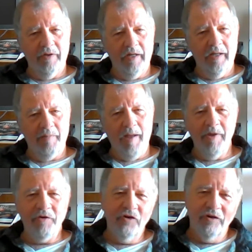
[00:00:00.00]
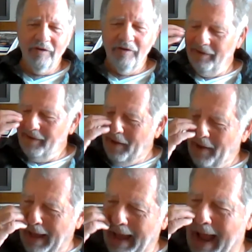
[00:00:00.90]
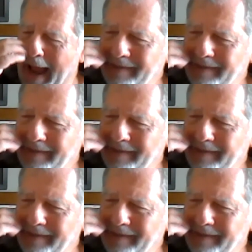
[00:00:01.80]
I mentioned I